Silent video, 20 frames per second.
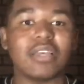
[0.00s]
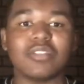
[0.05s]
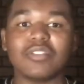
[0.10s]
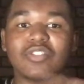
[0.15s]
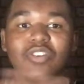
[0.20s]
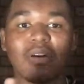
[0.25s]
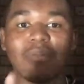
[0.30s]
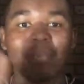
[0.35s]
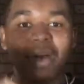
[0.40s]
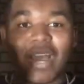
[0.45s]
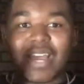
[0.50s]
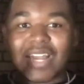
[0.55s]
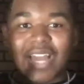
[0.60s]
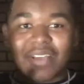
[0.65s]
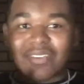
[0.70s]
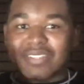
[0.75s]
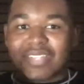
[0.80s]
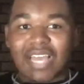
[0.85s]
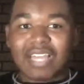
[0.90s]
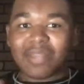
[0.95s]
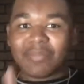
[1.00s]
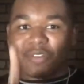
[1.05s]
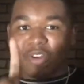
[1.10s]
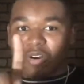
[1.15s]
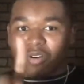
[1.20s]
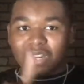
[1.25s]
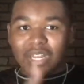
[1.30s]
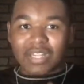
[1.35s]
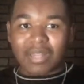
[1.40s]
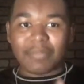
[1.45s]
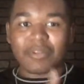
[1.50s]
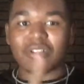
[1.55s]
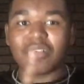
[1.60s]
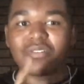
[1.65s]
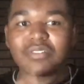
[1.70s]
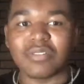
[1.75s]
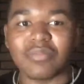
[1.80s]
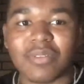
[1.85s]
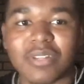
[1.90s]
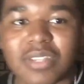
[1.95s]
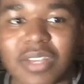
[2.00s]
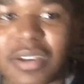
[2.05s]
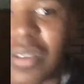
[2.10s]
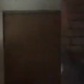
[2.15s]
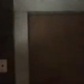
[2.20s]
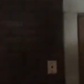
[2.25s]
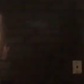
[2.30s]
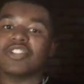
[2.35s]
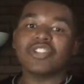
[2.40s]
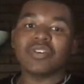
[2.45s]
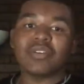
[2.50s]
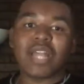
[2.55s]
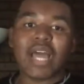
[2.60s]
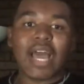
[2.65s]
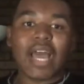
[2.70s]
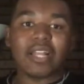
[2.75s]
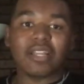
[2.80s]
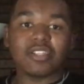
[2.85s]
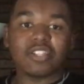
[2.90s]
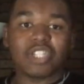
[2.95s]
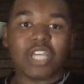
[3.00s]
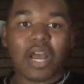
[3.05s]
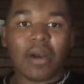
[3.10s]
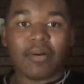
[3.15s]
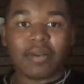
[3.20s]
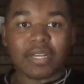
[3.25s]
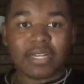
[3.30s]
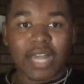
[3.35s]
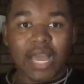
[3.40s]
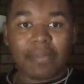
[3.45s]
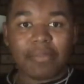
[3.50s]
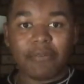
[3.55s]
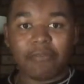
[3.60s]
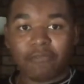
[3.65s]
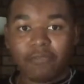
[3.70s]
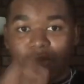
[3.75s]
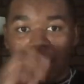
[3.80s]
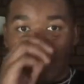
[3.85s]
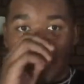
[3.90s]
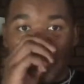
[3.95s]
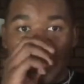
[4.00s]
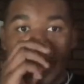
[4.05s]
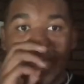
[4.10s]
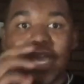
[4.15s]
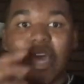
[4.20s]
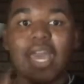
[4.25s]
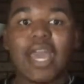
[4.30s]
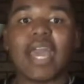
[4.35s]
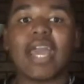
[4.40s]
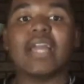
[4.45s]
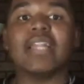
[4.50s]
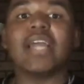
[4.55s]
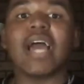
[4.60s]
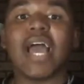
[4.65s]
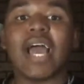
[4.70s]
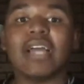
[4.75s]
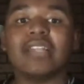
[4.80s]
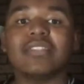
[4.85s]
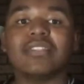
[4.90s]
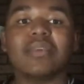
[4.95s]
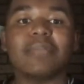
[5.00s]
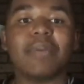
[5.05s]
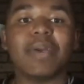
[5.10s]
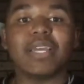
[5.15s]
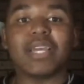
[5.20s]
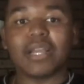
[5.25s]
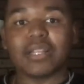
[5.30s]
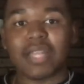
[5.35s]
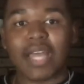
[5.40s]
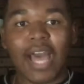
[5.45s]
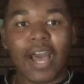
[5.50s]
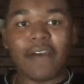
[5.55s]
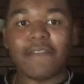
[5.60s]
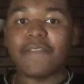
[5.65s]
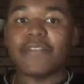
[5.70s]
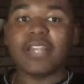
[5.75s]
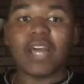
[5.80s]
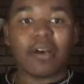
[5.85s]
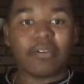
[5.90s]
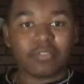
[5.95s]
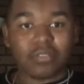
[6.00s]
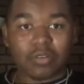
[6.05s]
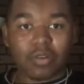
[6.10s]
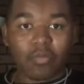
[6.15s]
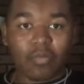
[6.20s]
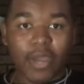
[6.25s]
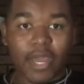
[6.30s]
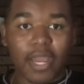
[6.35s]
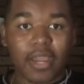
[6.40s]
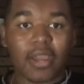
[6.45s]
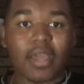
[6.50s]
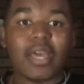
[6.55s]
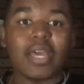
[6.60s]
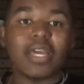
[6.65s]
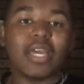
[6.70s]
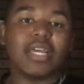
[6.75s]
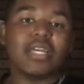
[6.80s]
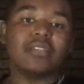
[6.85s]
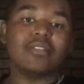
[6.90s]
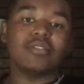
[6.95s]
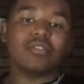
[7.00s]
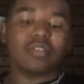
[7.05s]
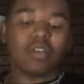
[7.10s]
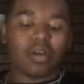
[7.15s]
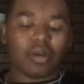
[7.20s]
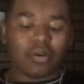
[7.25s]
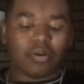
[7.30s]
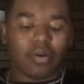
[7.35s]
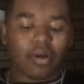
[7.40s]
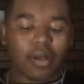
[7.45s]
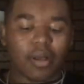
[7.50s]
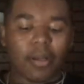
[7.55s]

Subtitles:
Don't mind outside. Hold on, let me close the window. I made sure that I had to shower the night before, and I had to pick up the outfit that I was gonna wear. And so